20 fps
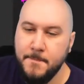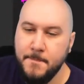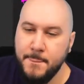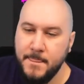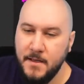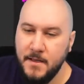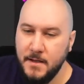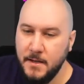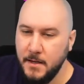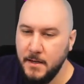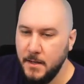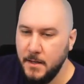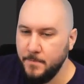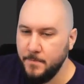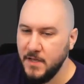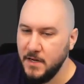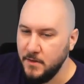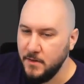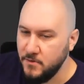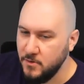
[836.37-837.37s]

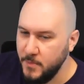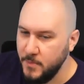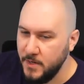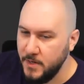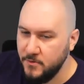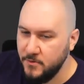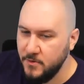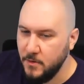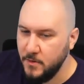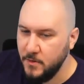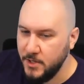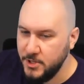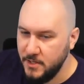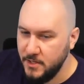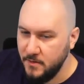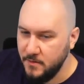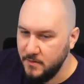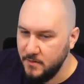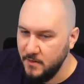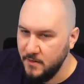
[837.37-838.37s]
Anatomic crown,
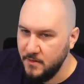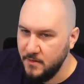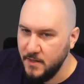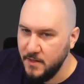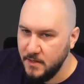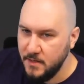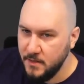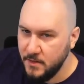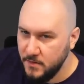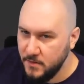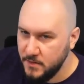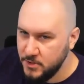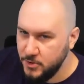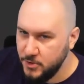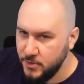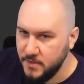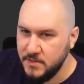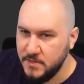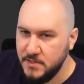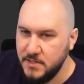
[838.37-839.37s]
adjacent teeth, antagonist. You
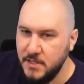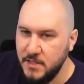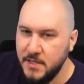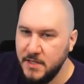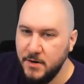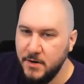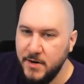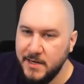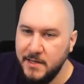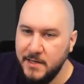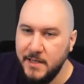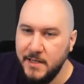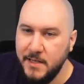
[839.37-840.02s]
can see directly